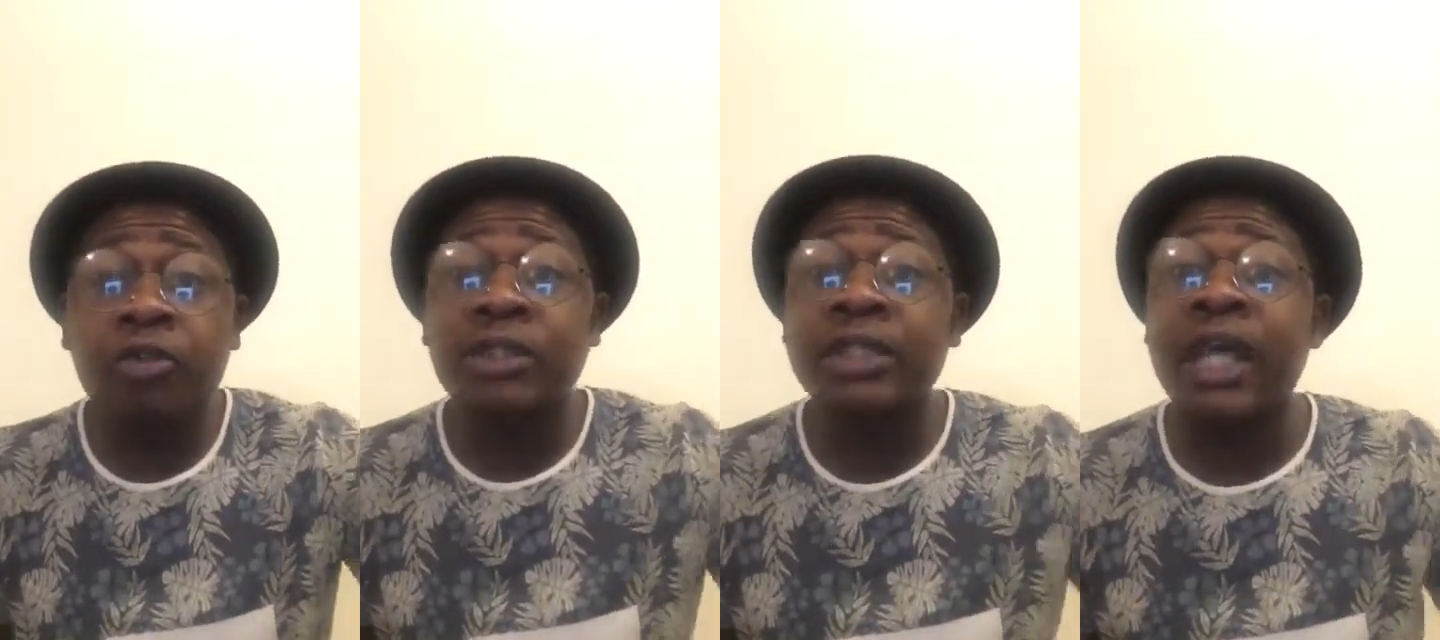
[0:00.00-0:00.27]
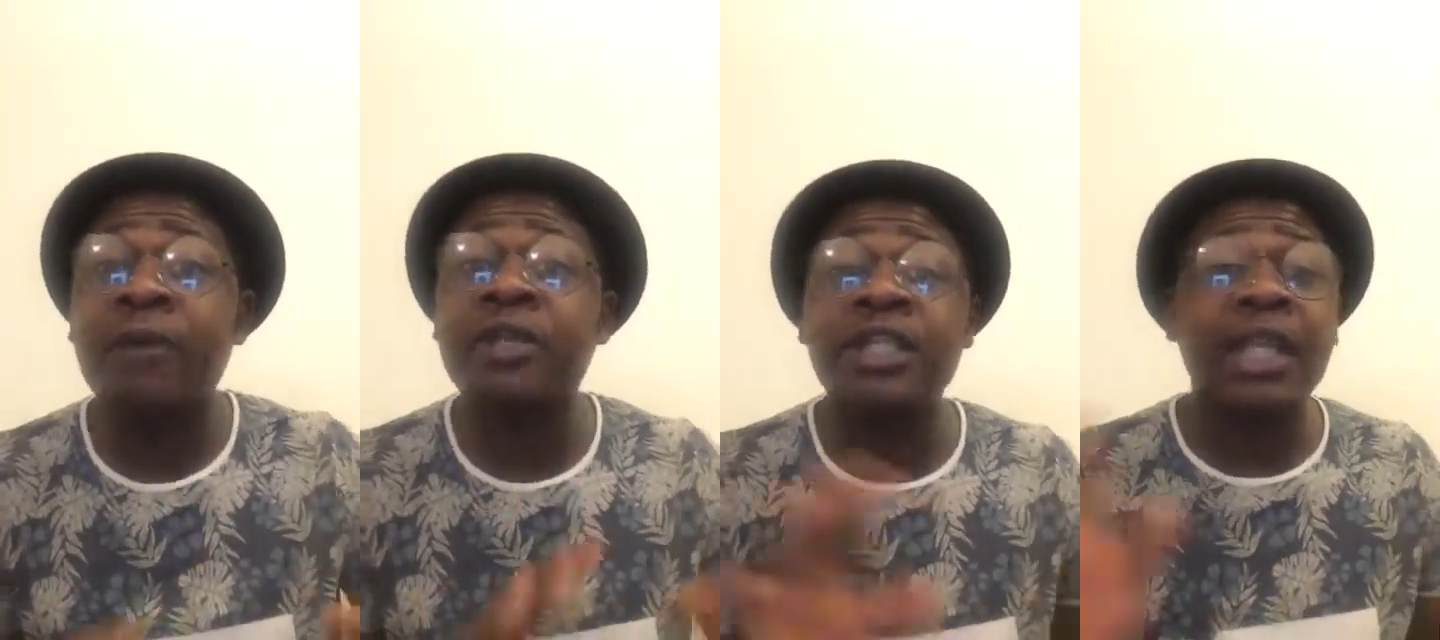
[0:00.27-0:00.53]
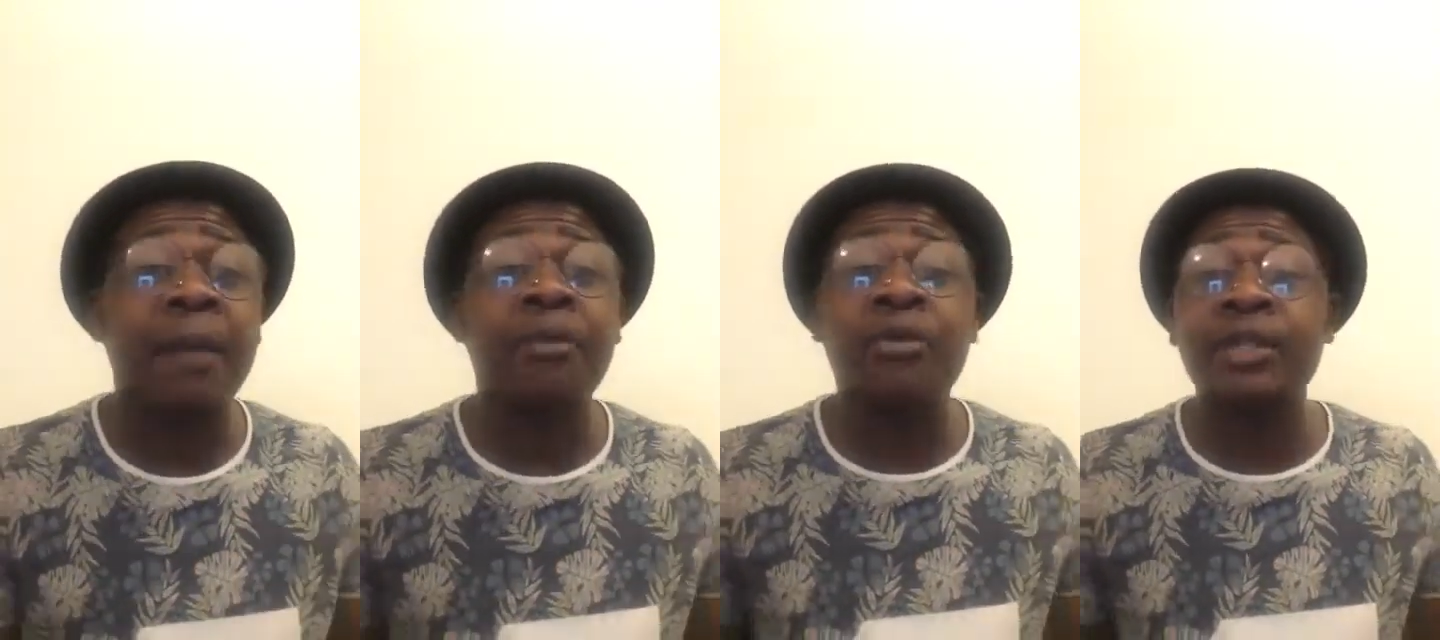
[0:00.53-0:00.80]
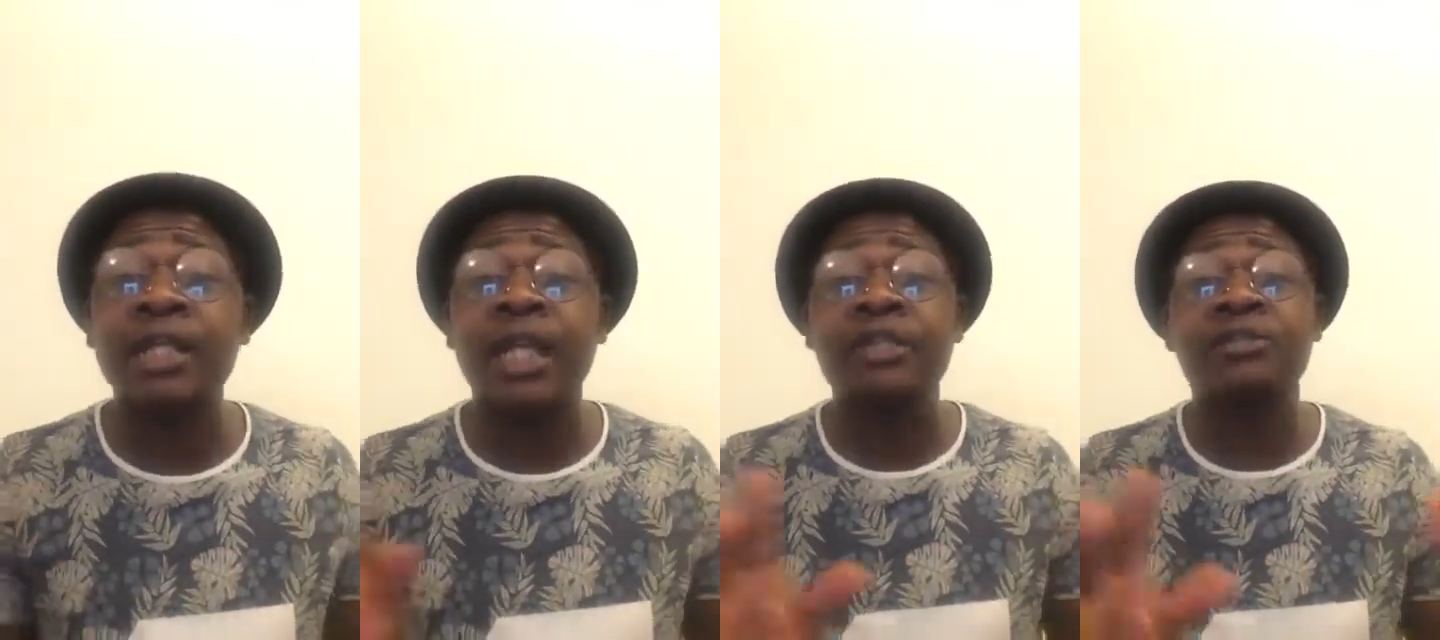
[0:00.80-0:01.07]
Southern
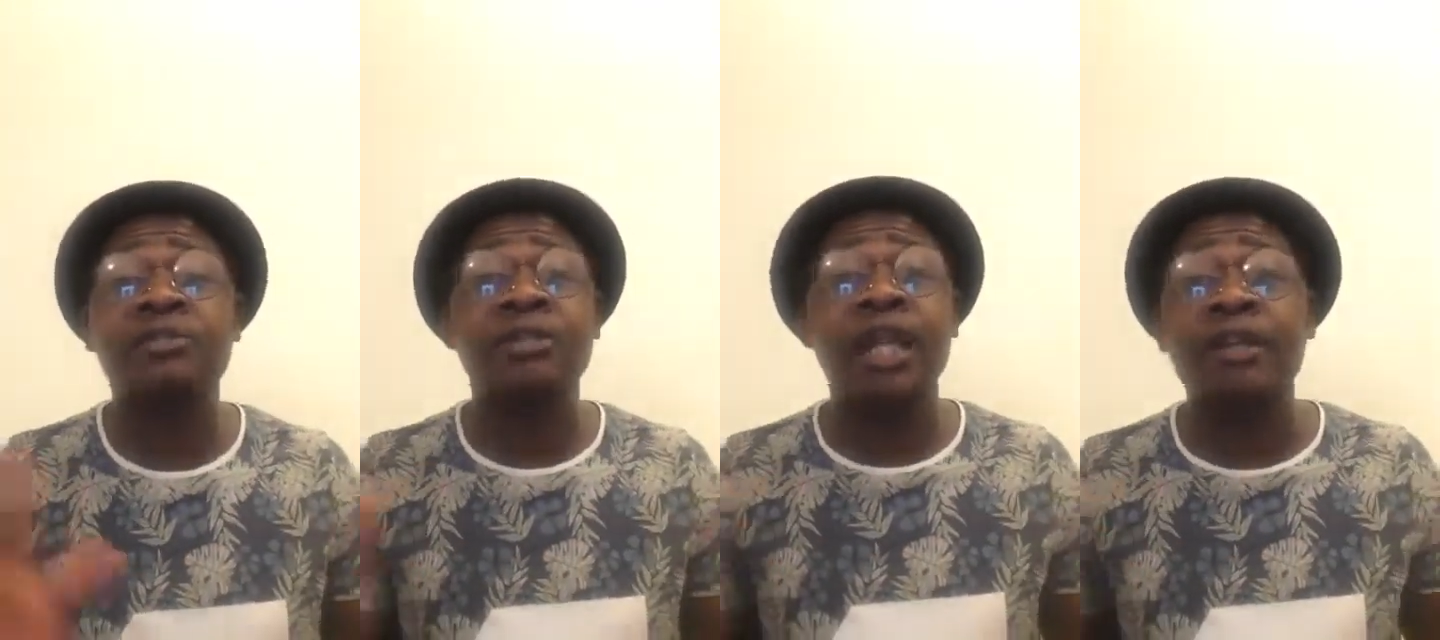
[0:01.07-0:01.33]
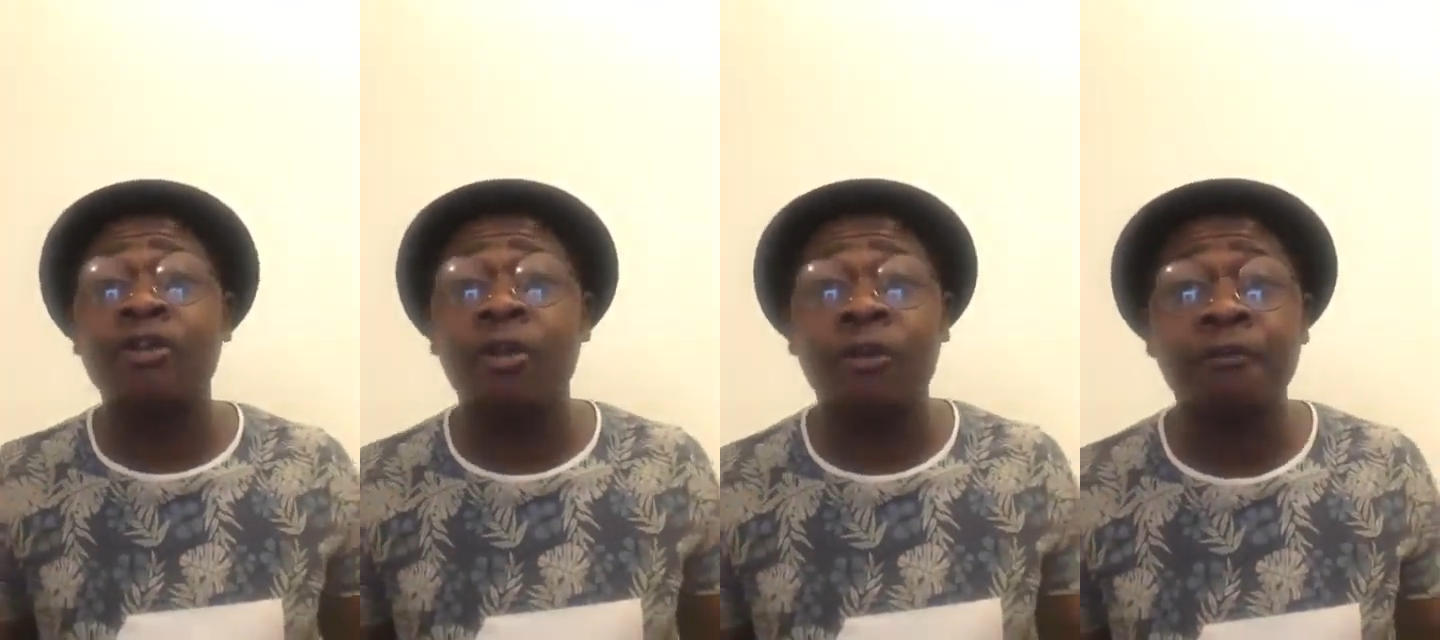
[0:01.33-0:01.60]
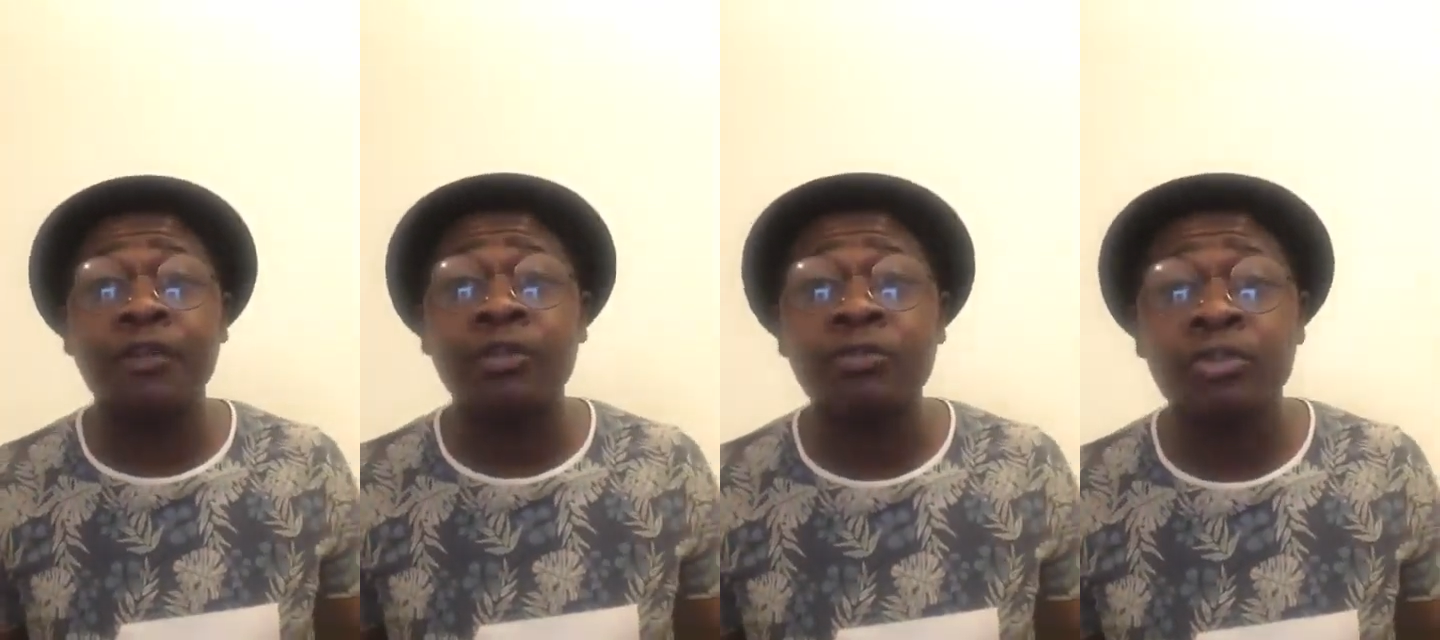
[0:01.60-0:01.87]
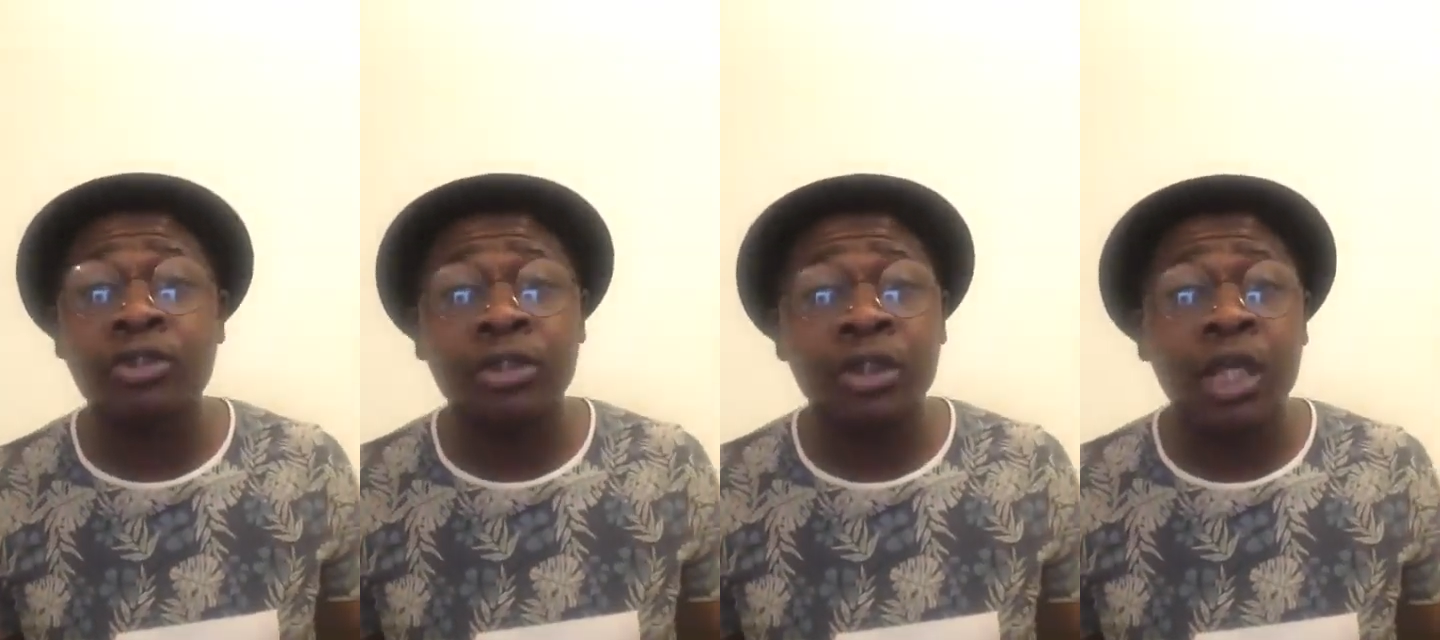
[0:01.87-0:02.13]
Cameroonians, you get confused.